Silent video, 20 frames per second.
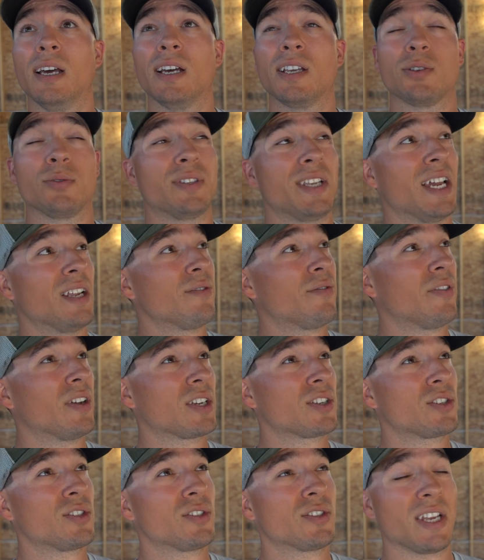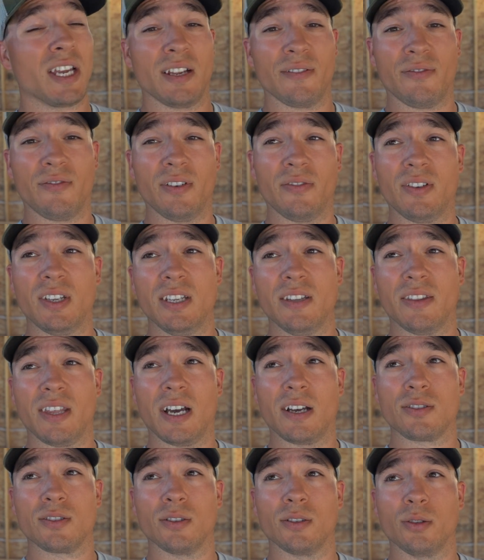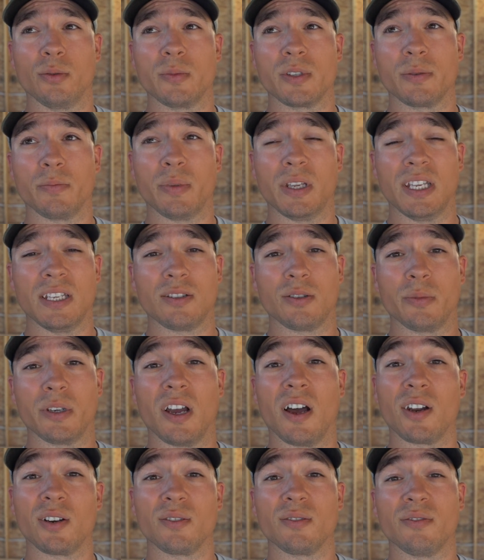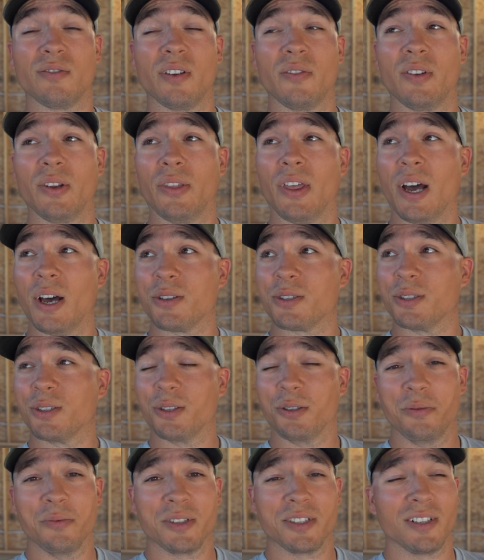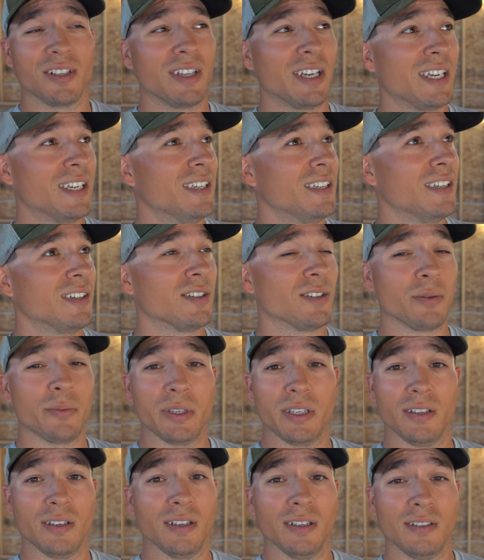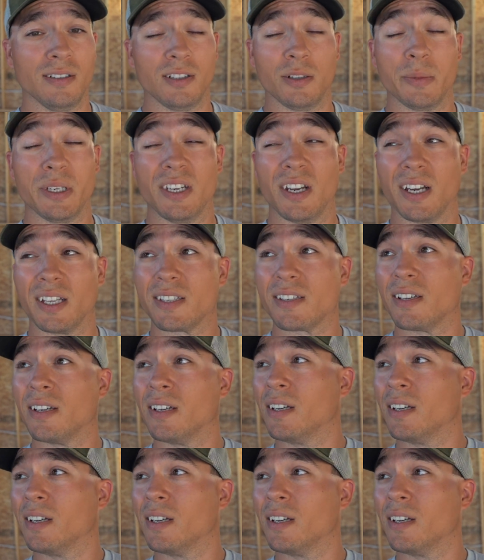So 10 fixtures at 15,000 lumens a piece will be 150,000 lumens of light in here. It'll be nuts.